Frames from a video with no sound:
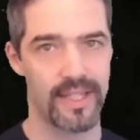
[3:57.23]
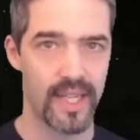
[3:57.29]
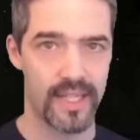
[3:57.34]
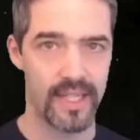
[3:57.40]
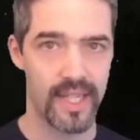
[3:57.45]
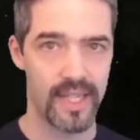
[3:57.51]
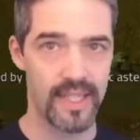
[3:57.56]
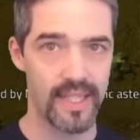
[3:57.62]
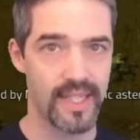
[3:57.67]

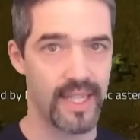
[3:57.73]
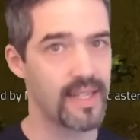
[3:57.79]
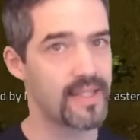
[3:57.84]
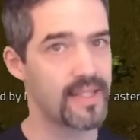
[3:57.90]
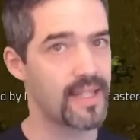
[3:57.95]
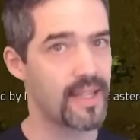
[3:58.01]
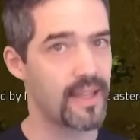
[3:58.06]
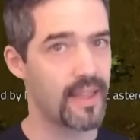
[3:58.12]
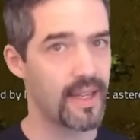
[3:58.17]
In any
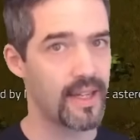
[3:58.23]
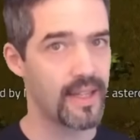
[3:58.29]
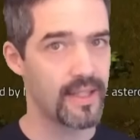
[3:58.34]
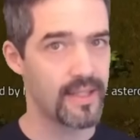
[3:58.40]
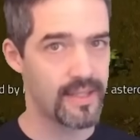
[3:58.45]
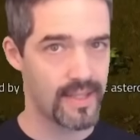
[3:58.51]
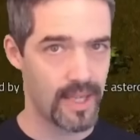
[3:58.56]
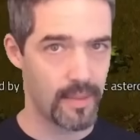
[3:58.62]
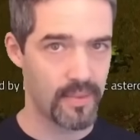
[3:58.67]
case, I
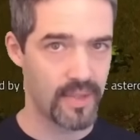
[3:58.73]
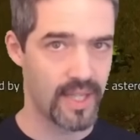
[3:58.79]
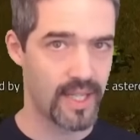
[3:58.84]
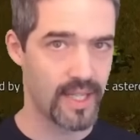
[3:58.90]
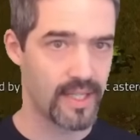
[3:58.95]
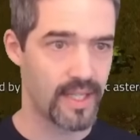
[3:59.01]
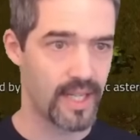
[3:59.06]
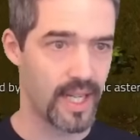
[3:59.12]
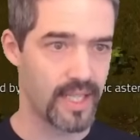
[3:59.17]
think
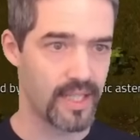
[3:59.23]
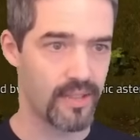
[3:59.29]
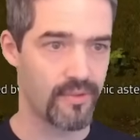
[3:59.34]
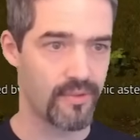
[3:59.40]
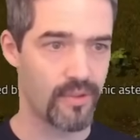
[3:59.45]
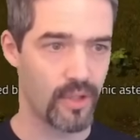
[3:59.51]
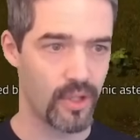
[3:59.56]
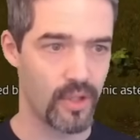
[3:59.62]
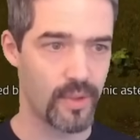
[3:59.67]
something like the
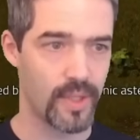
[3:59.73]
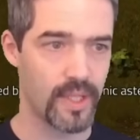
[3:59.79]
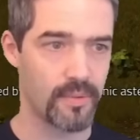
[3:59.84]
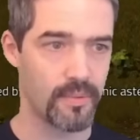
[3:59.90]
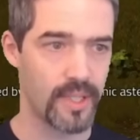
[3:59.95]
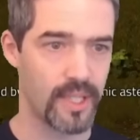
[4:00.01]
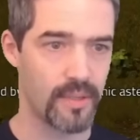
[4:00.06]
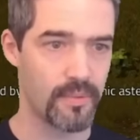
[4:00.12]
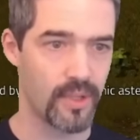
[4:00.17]
following
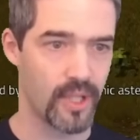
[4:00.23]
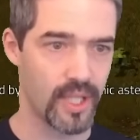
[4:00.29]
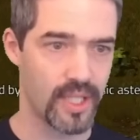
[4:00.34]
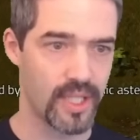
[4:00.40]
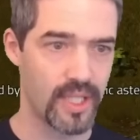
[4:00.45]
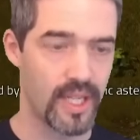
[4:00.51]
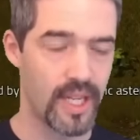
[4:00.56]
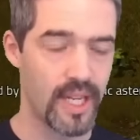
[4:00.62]
will work.